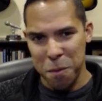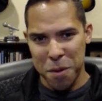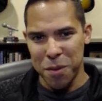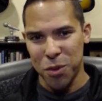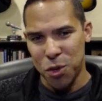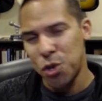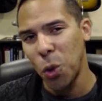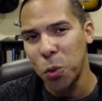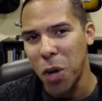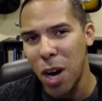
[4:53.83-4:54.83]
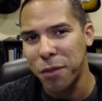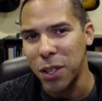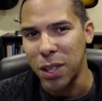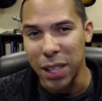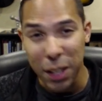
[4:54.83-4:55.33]
sold off a
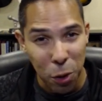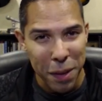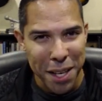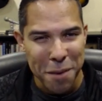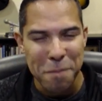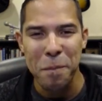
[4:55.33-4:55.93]
little bit